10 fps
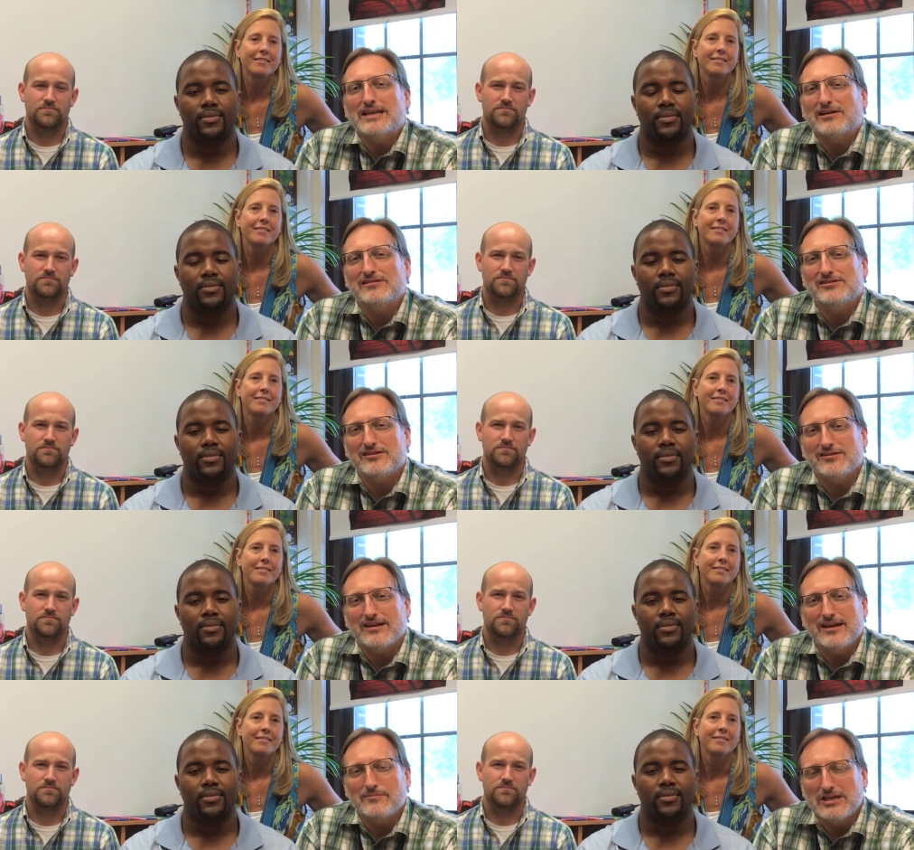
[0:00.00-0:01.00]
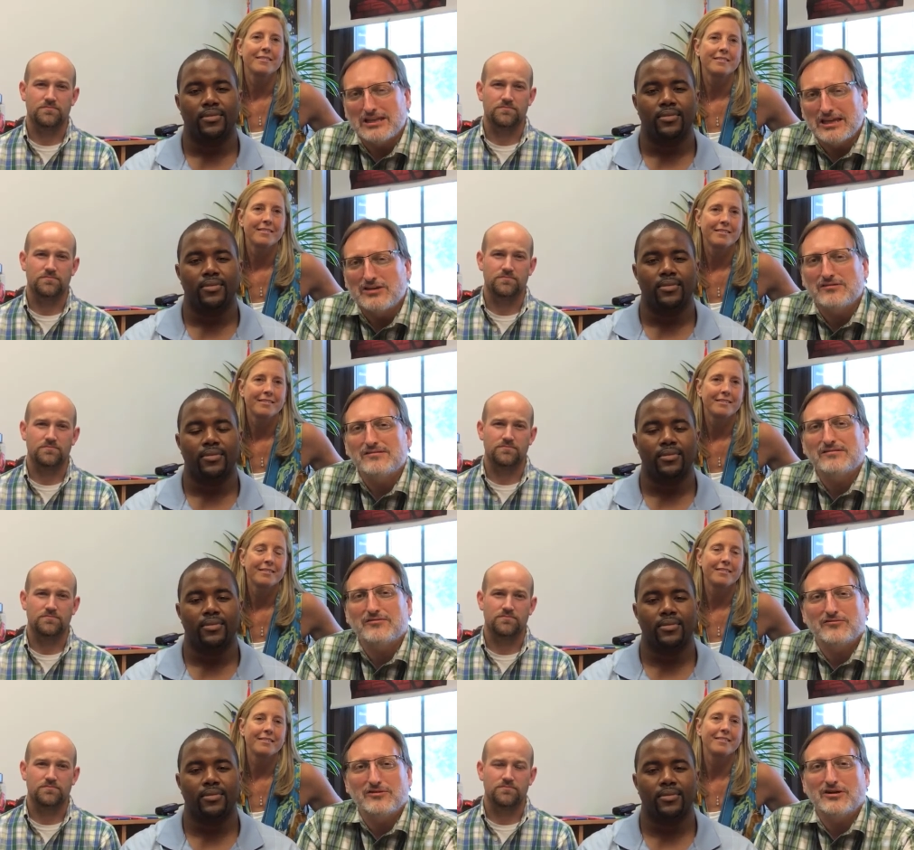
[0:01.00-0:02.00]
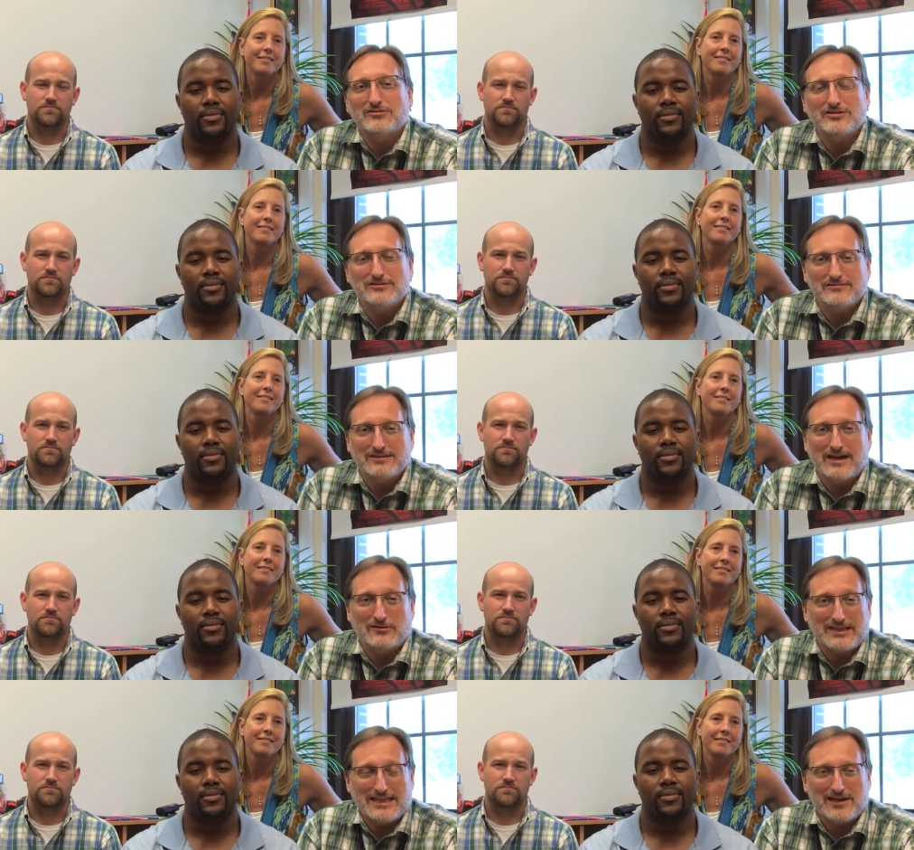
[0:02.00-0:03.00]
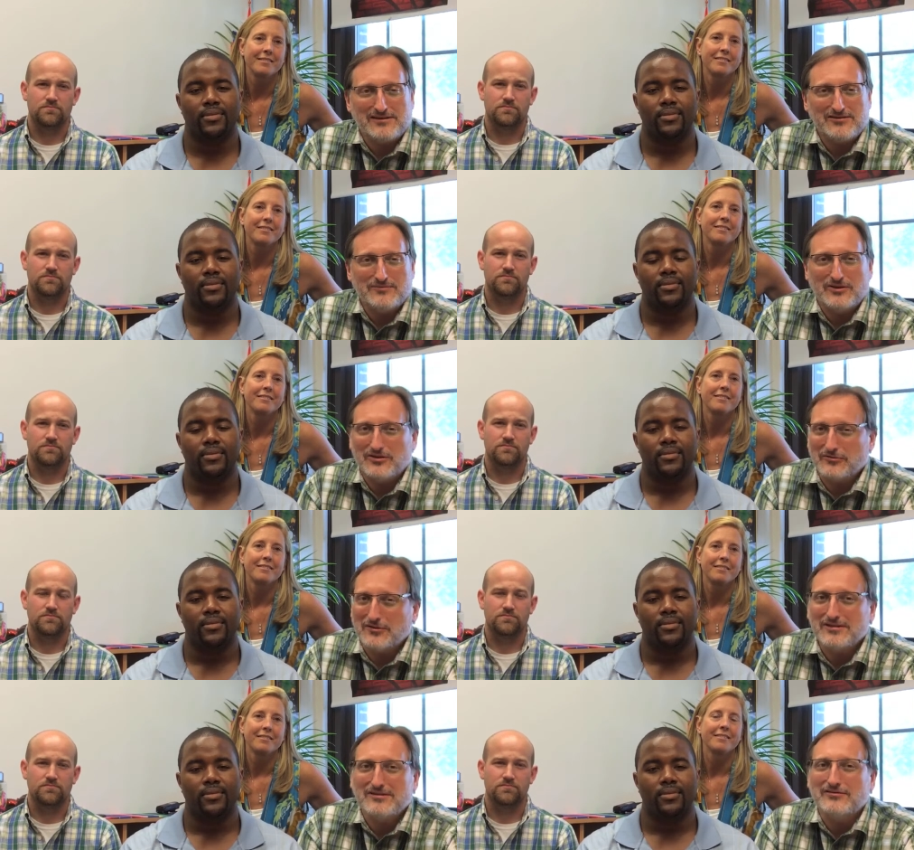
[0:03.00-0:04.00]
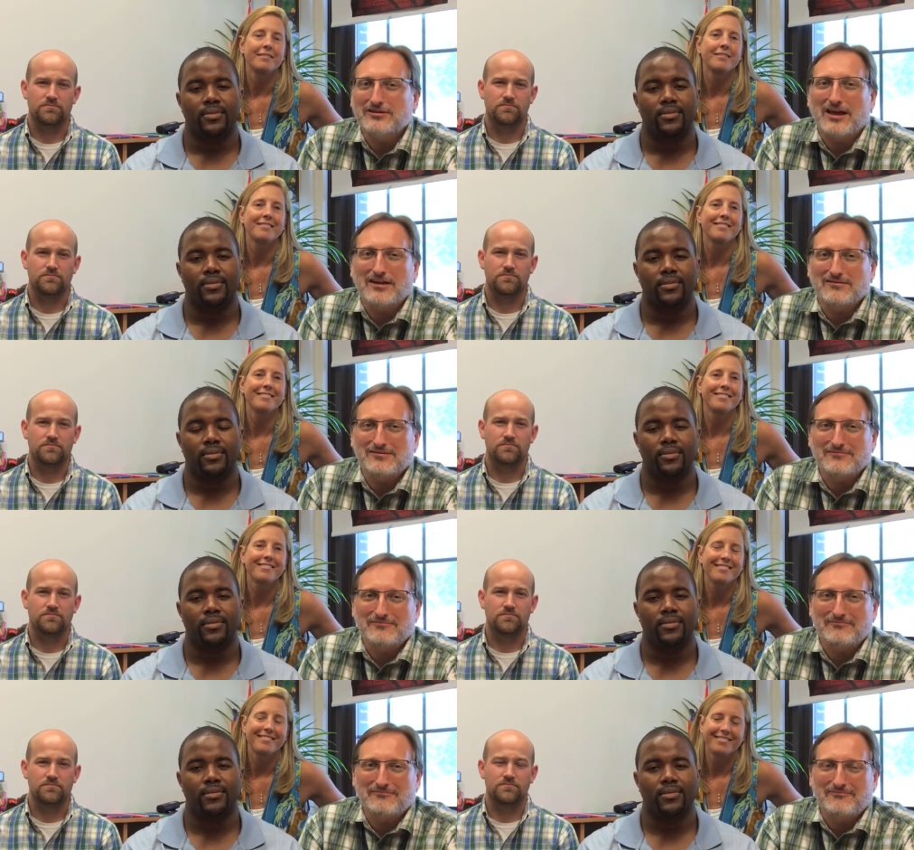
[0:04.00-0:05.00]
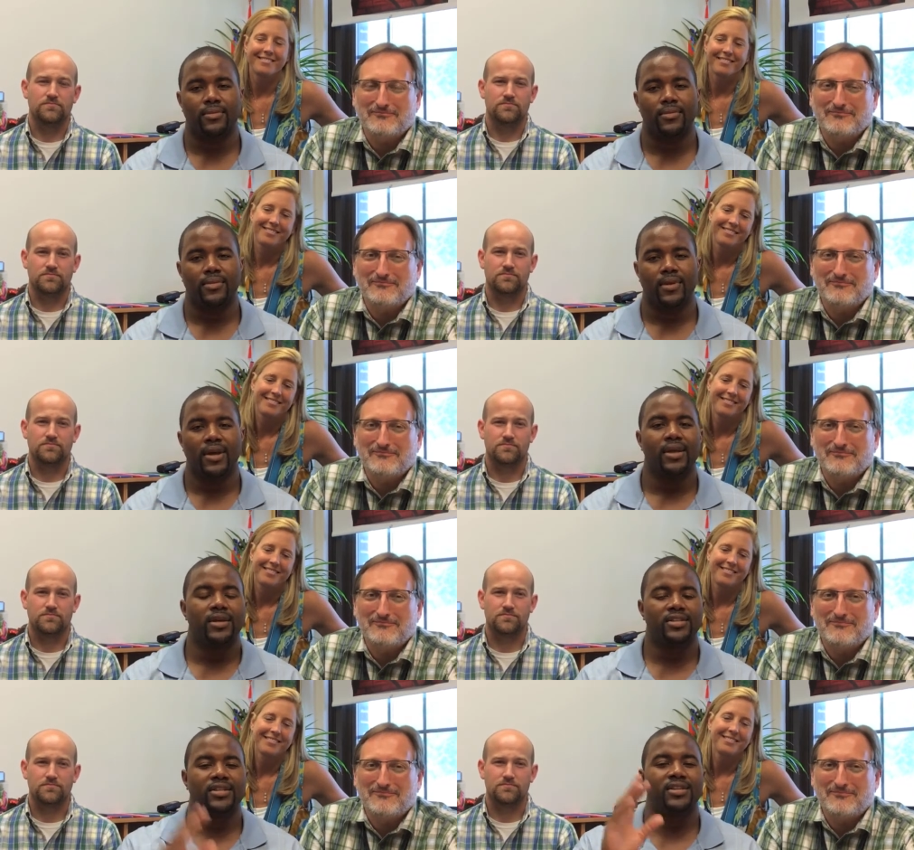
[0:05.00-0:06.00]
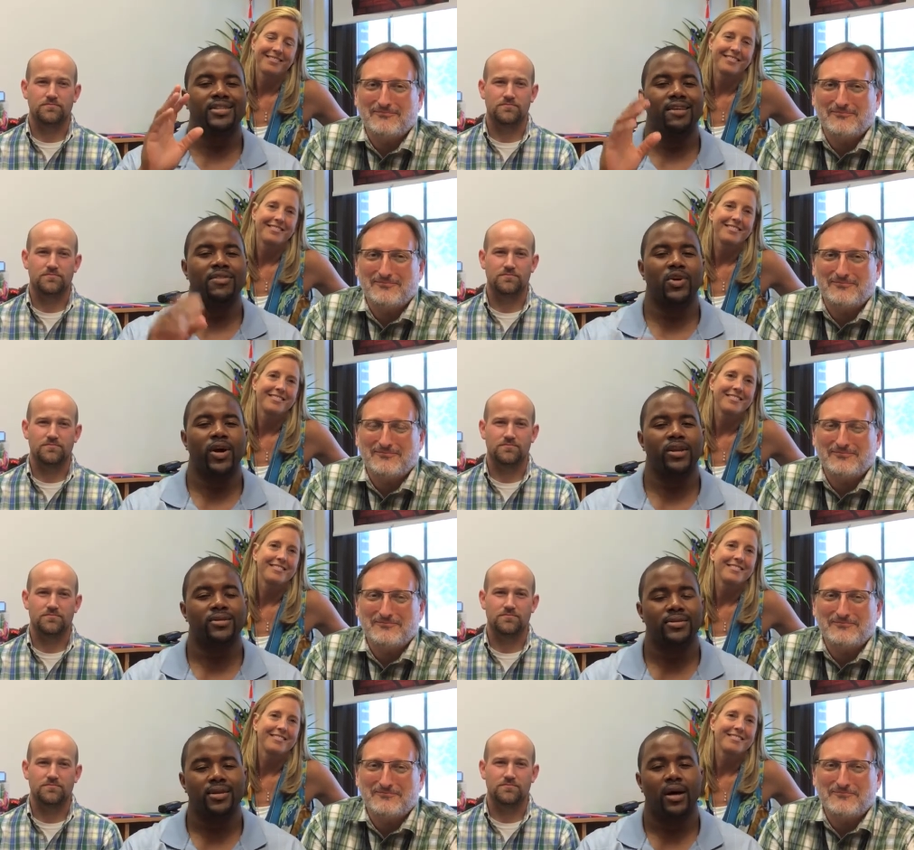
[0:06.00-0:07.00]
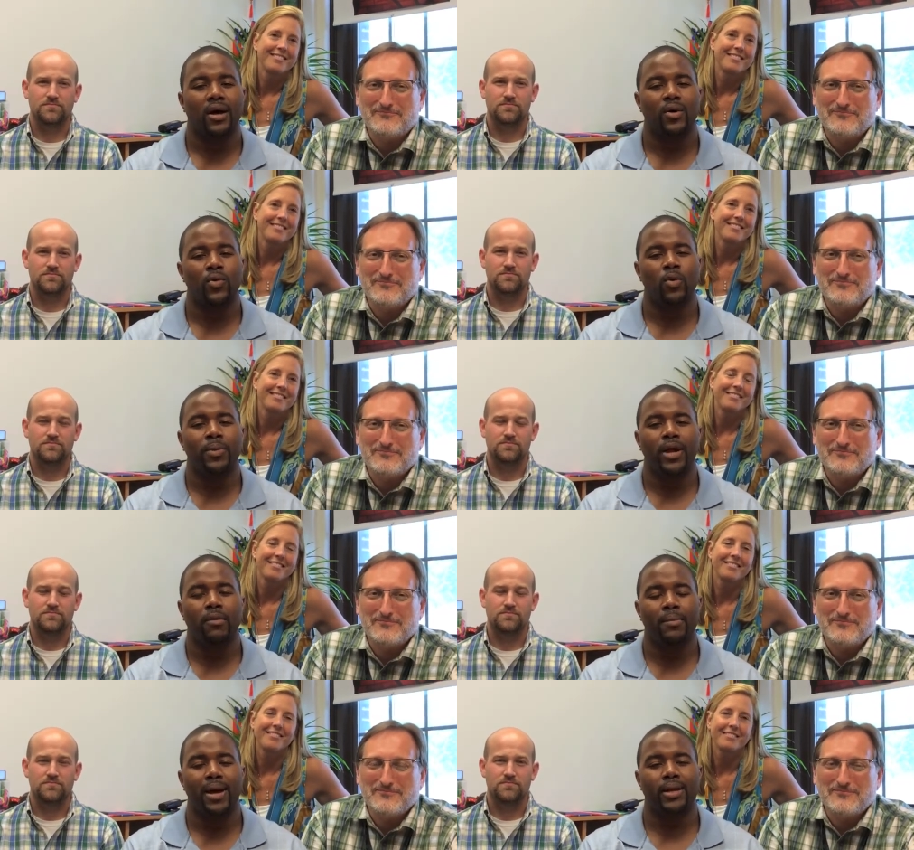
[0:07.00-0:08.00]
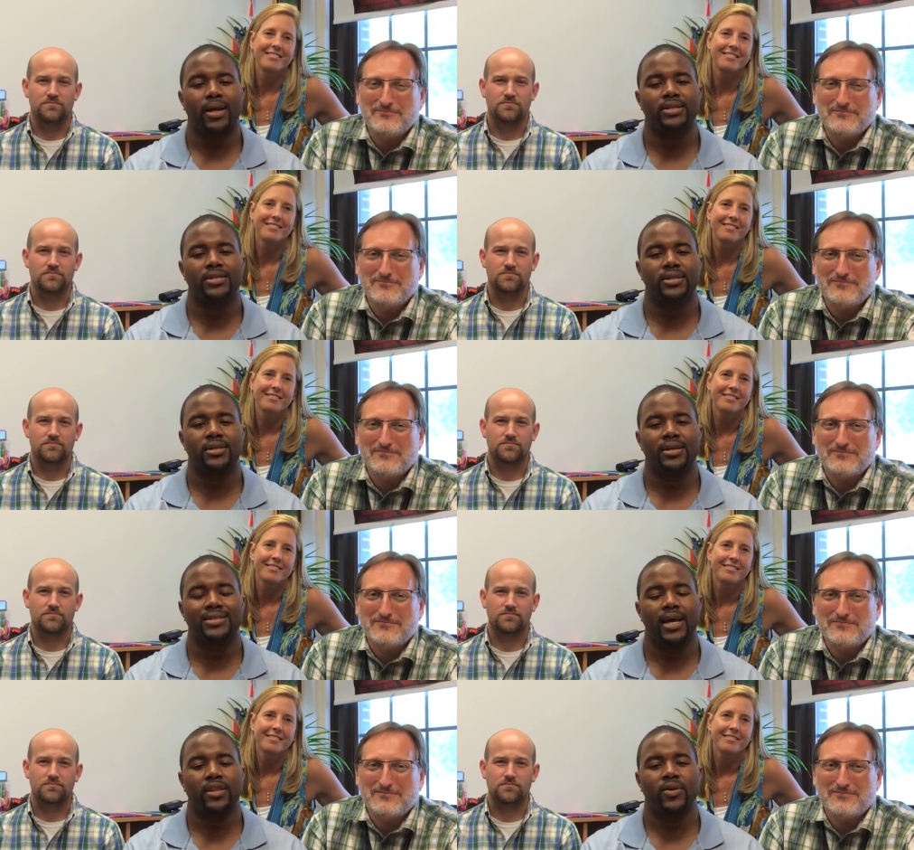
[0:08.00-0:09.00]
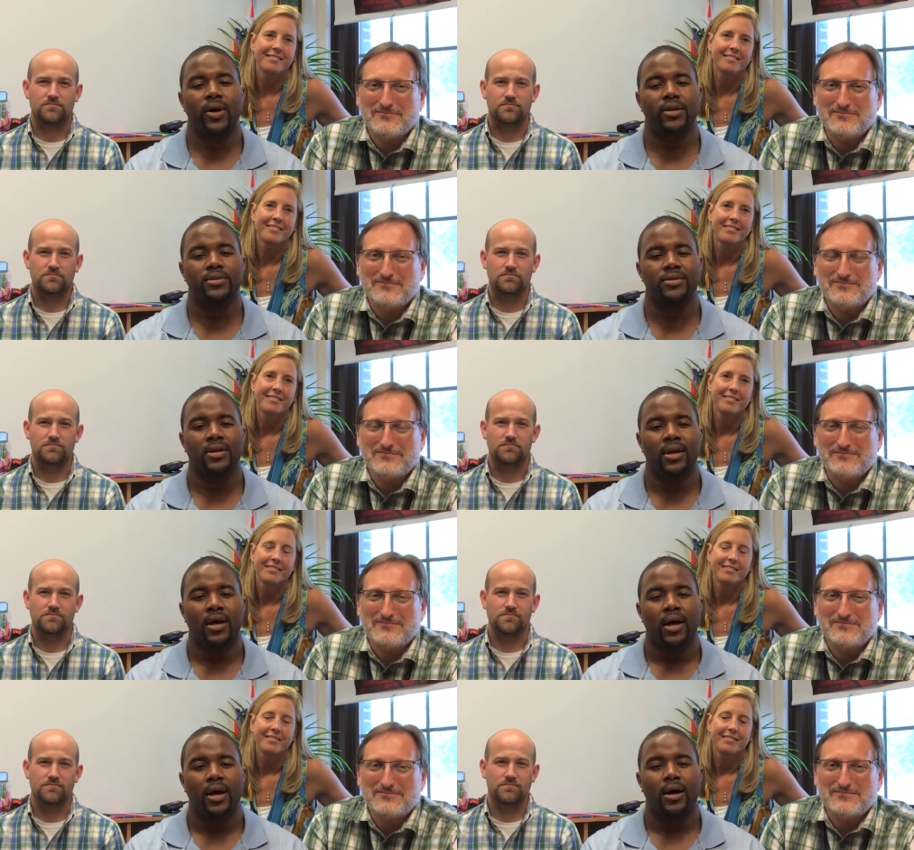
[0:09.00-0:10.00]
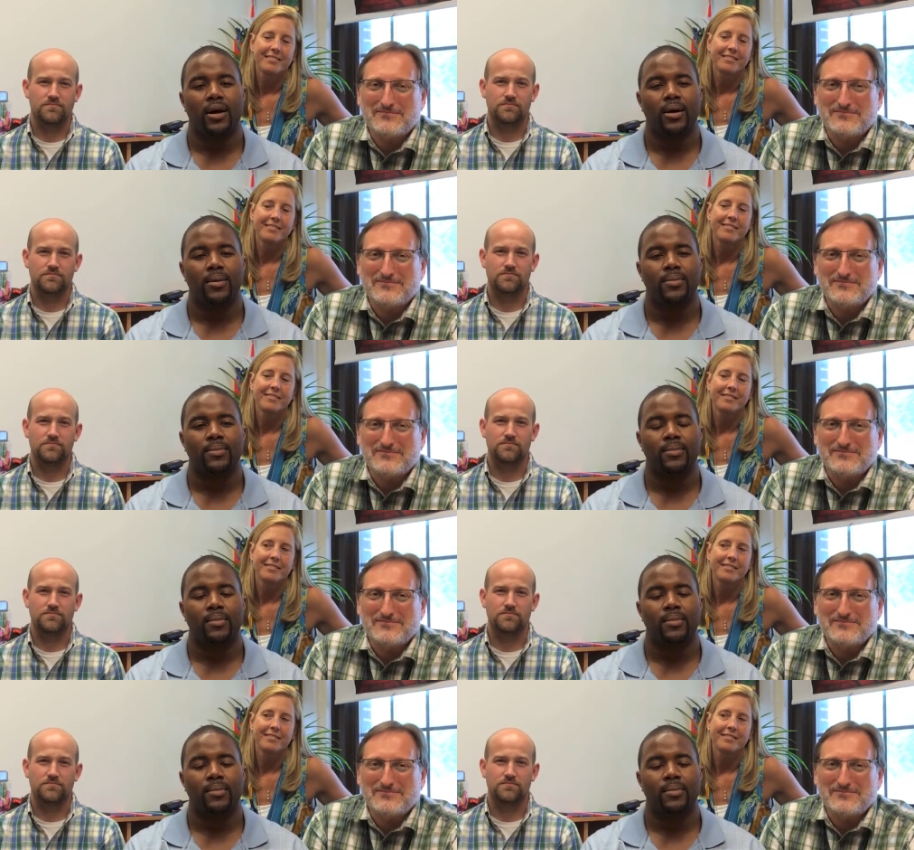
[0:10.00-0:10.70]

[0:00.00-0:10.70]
Speaker 1: next year, and be leaders throughout not only next year but the rest of your lives.
Speaker 2: This is to the seventh graders uh, who will be coming back next year as eighth graders. Um,